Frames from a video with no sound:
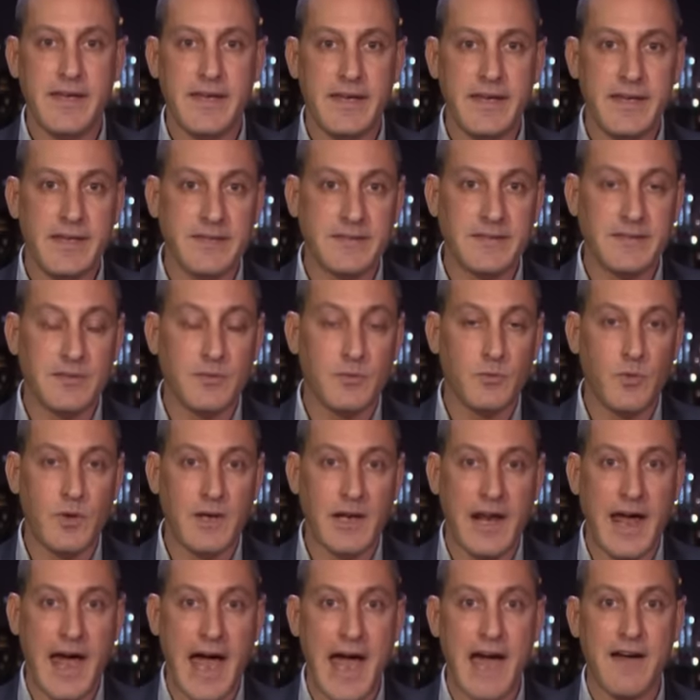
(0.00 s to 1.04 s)
it
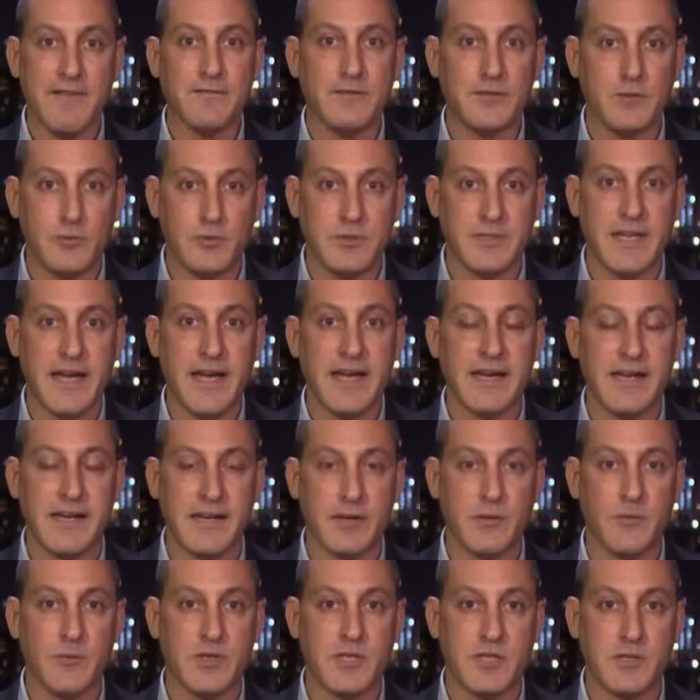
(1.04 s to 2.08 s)
will have to take
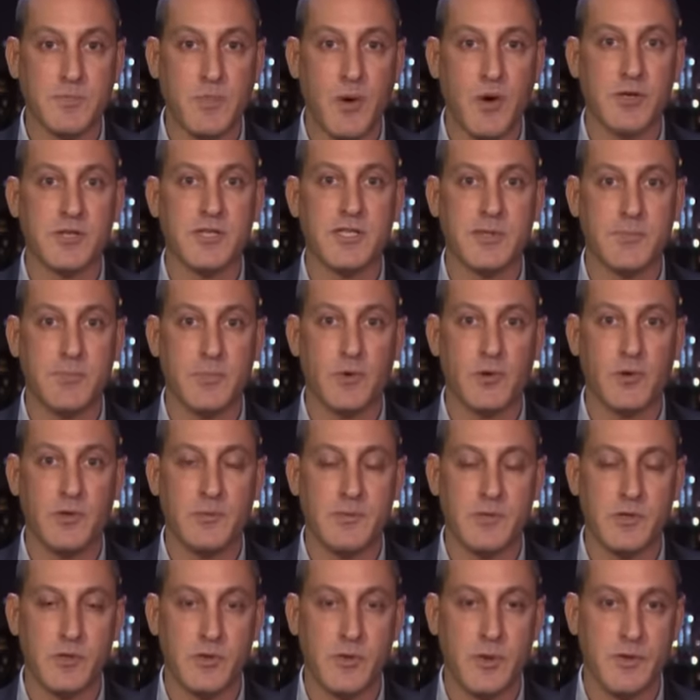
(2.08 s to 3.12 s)
responsible,
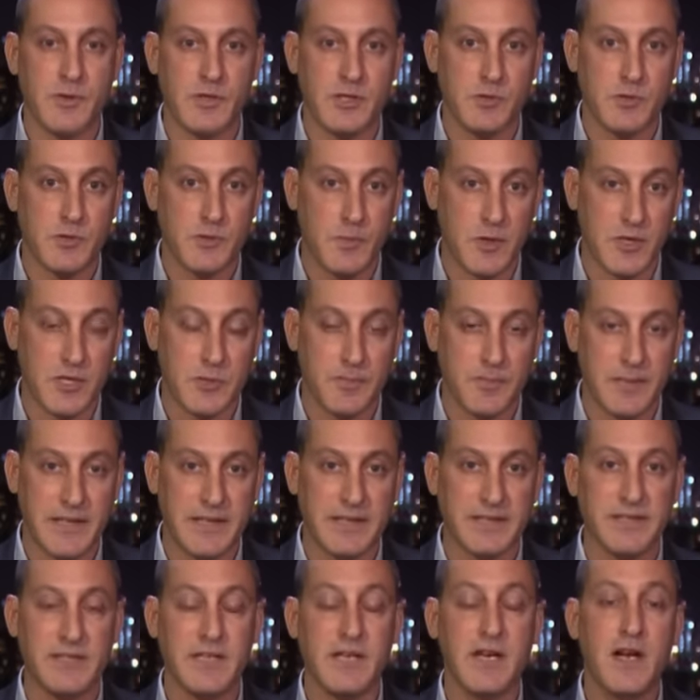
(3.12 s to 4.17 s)
re
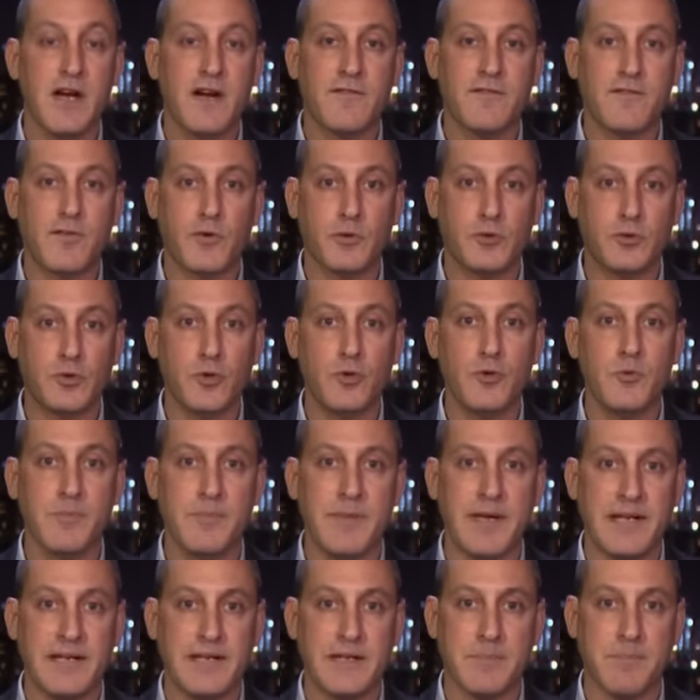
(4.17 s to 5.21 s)
responsibility for two
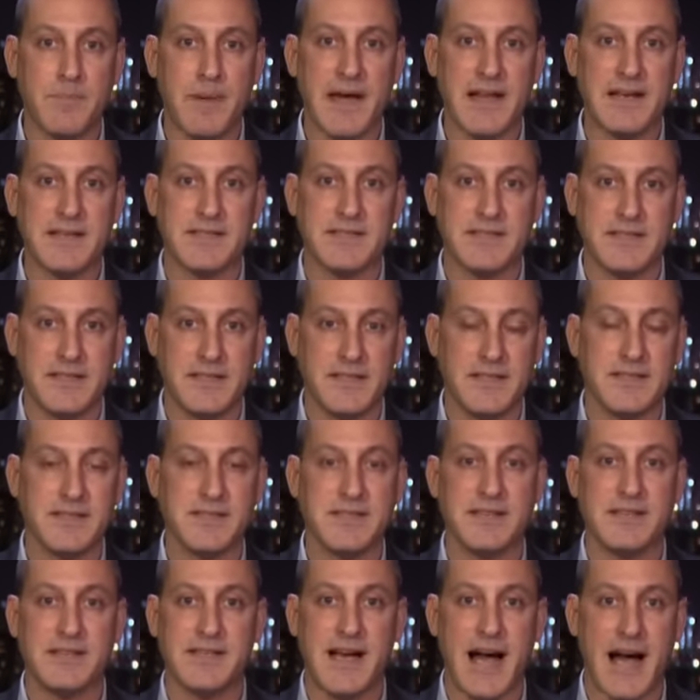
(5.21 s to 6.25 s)
million
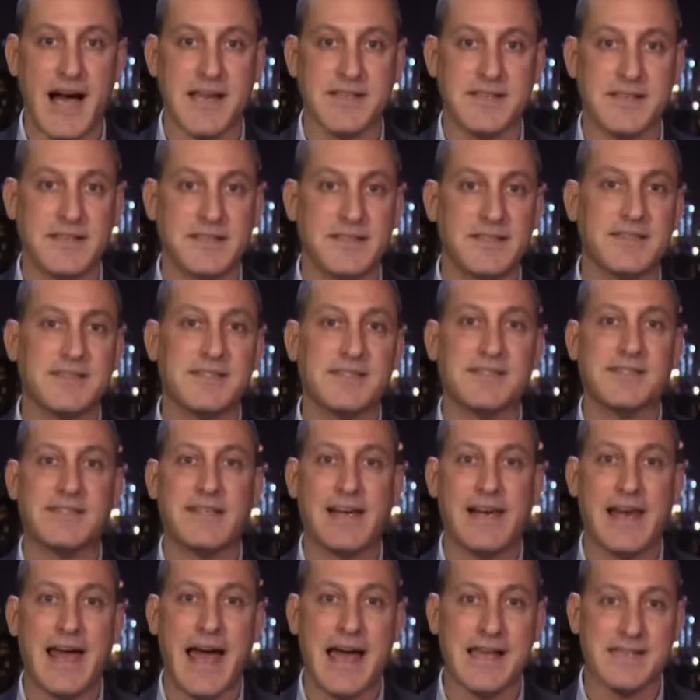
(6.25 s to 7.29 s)
Palestinians in Gaza. And this is the
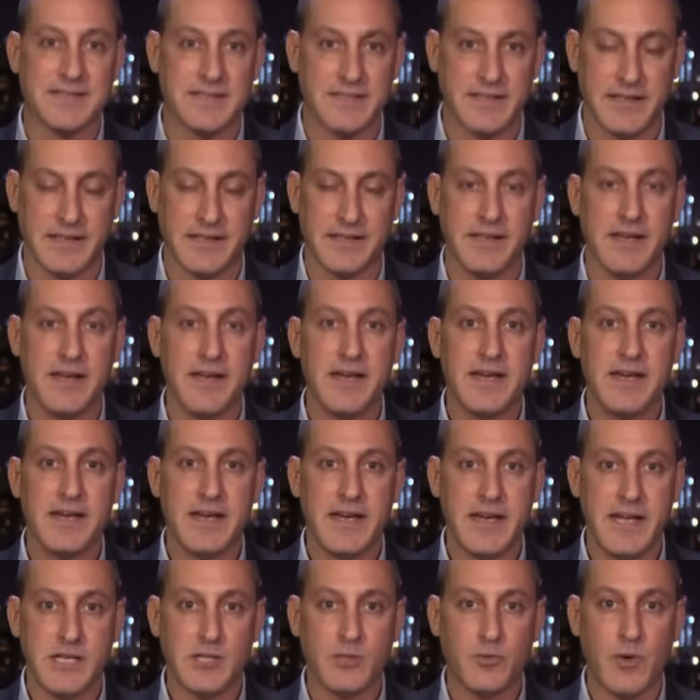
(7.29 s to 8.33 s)
last thing
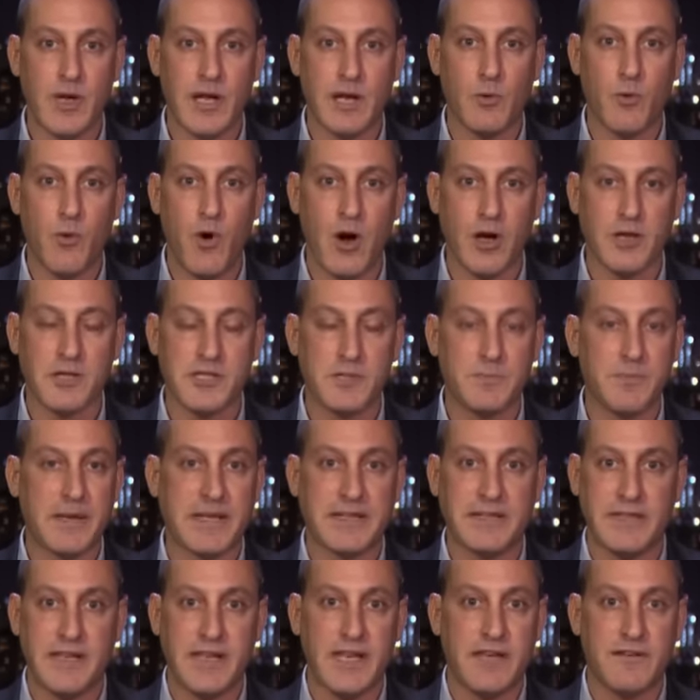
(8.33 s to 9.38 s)
Israel wants.
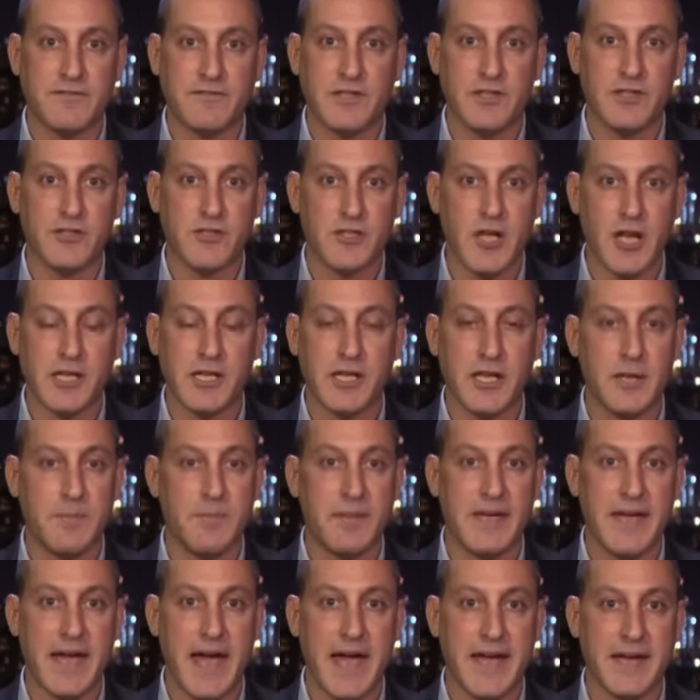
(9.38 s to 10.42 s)
But if there's not going to
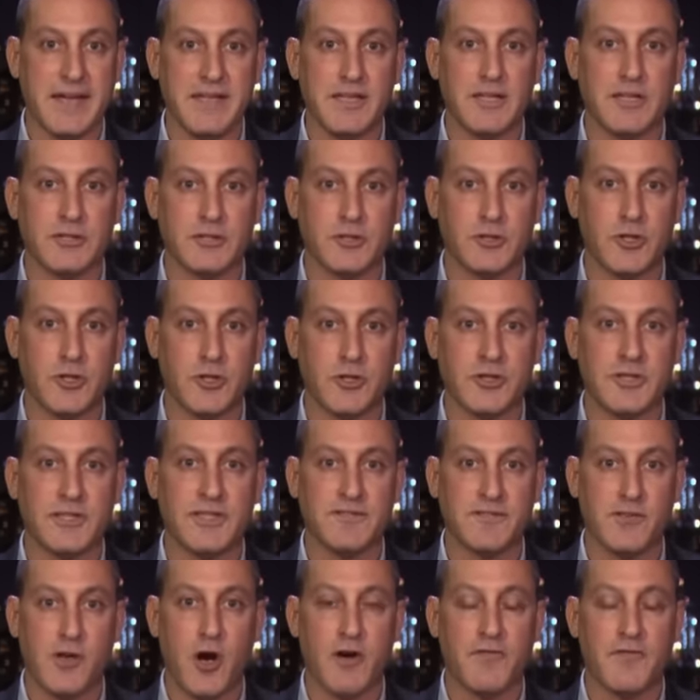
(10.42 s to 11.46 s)
be any
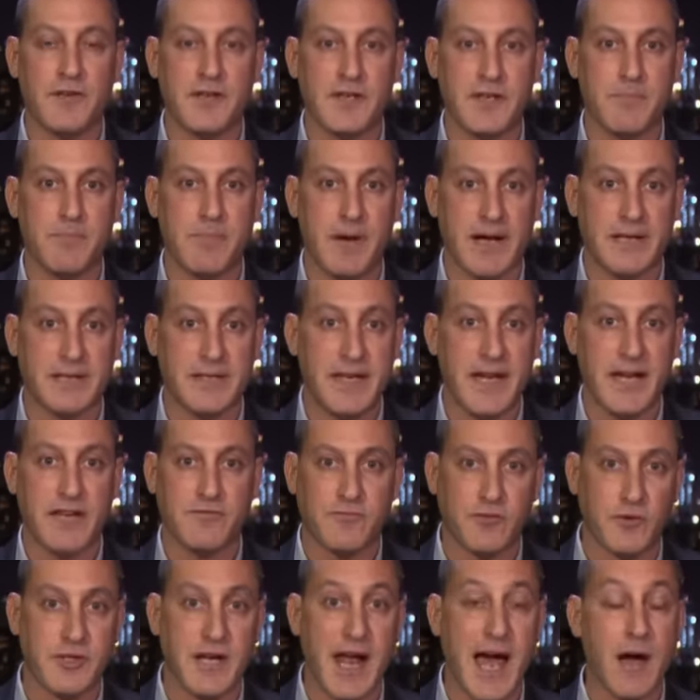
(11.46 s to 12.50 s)
alternative governing body, and
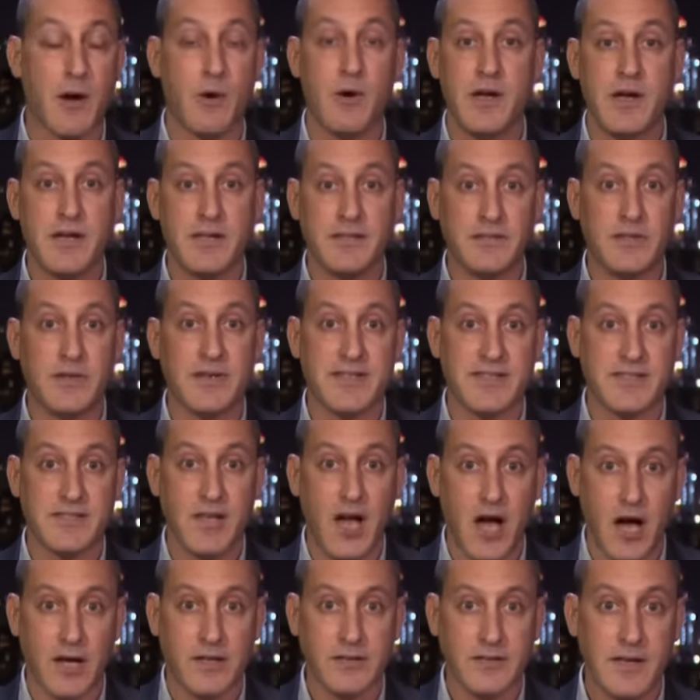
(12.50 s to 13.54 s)
for now there is
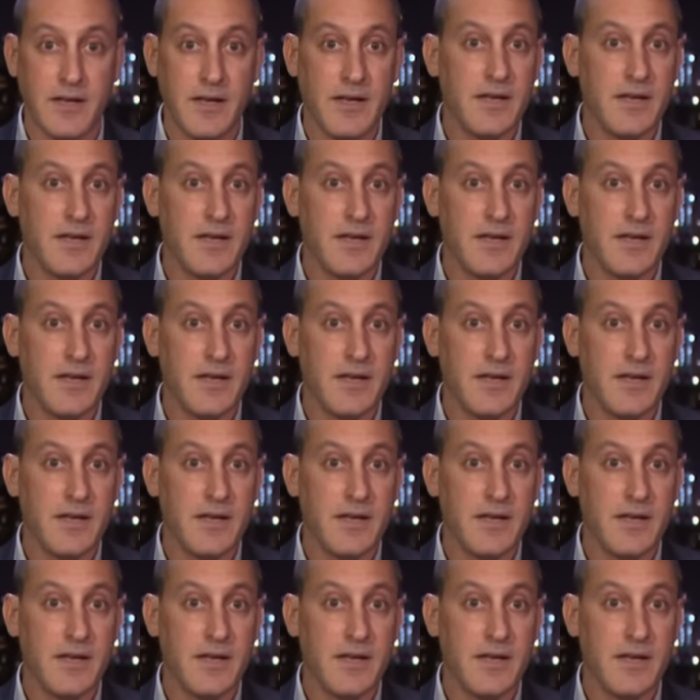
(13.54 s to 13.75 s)
not,